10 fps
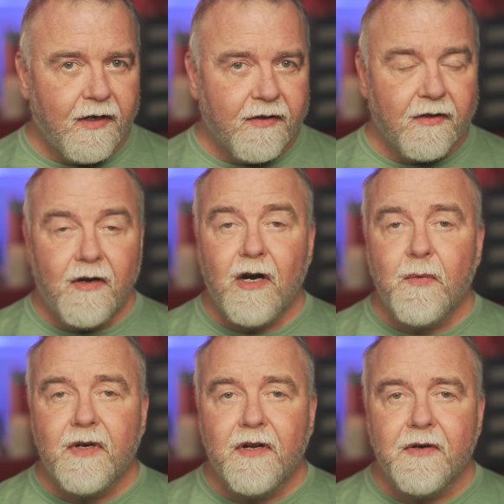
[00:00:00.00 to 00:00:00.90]
The
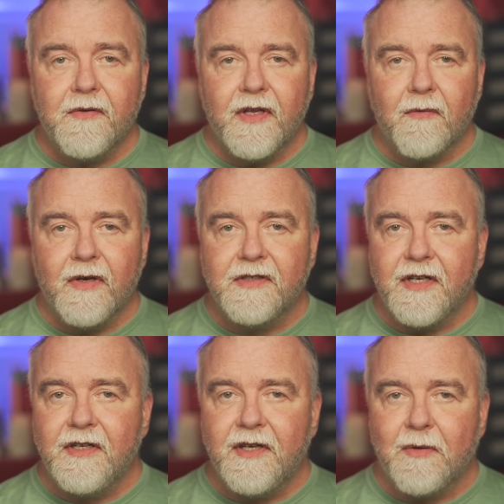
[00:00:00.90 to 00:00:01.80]
Darwin code that runs
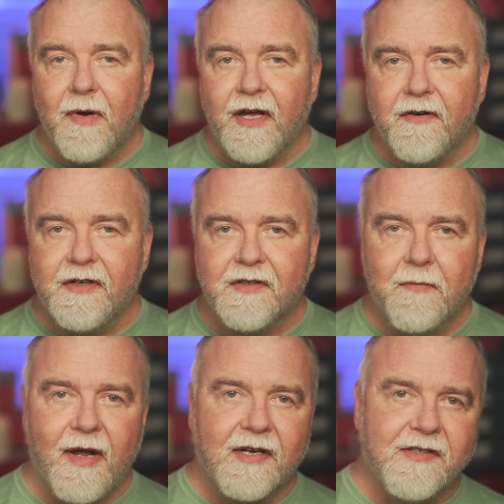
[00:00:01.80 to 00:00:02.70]
Intel binaries on
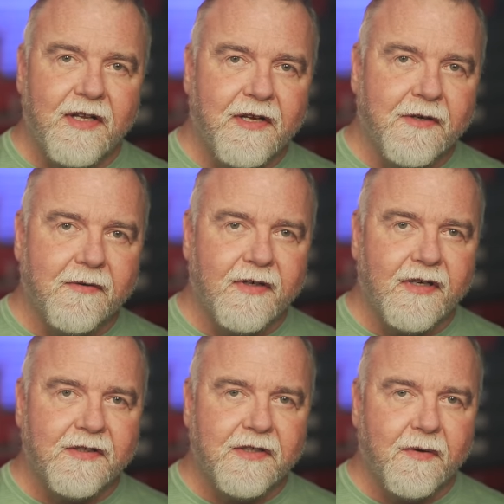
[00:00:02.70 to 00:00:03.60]
Mac Silicon
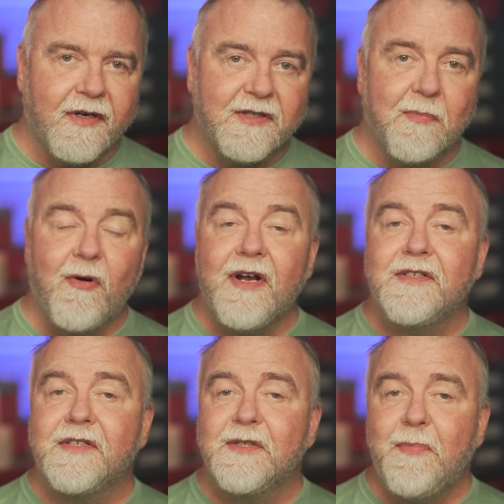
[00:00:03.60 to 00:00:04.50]
does so at a
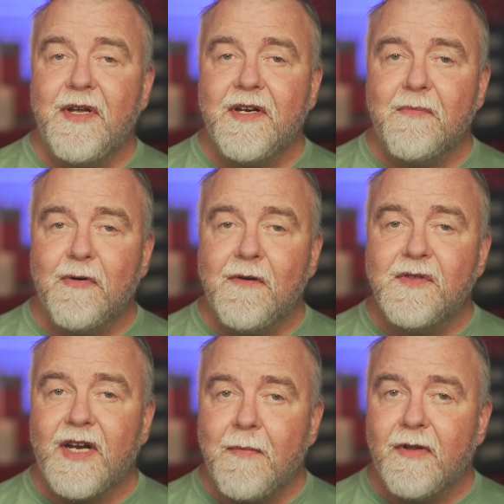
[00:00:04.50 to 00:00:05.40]
surprising speed and proves
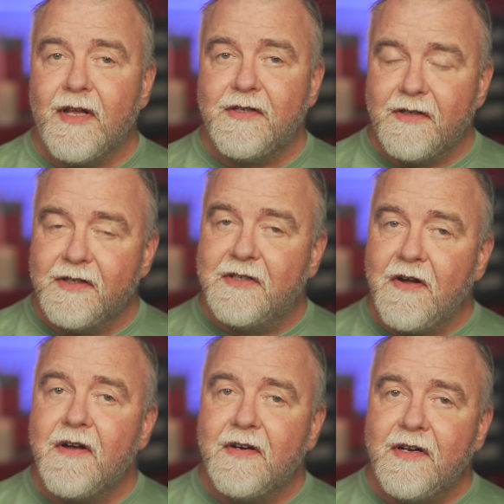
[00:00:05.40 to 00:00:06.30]
that emulation does
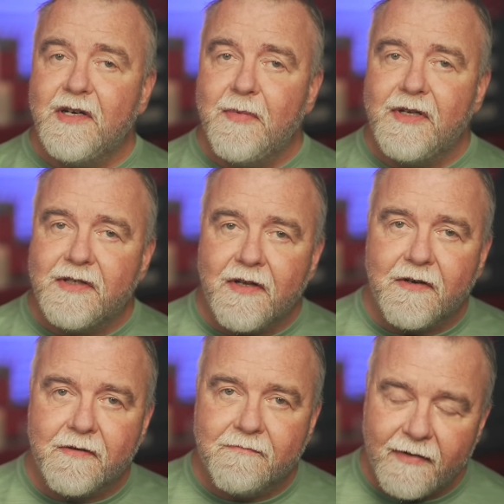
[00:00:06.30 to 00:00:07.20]
not need to be
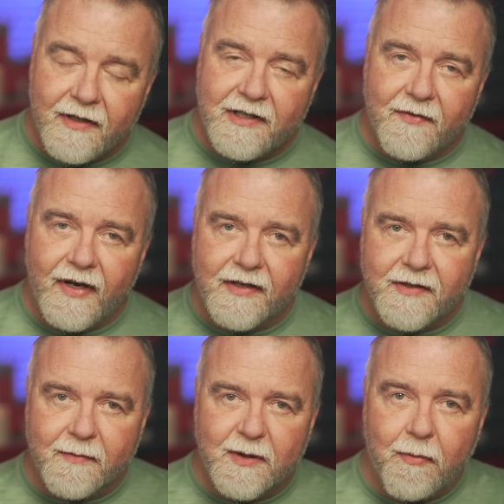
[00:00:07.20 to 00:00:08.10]
slow, at least if it has
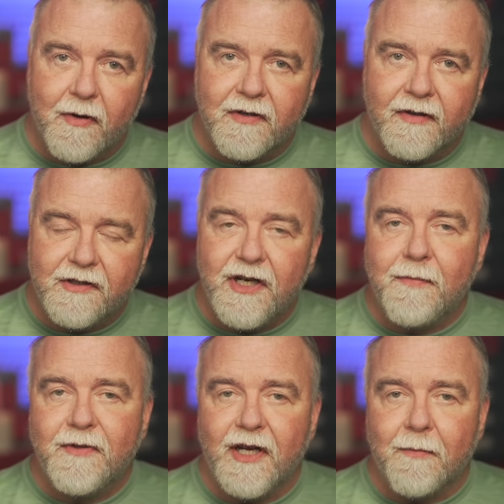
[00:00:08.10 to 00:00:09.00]
some support on the
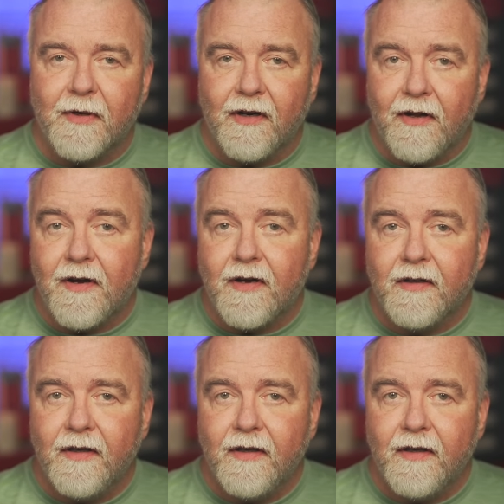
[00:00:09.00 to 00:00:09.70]
chip to help it along.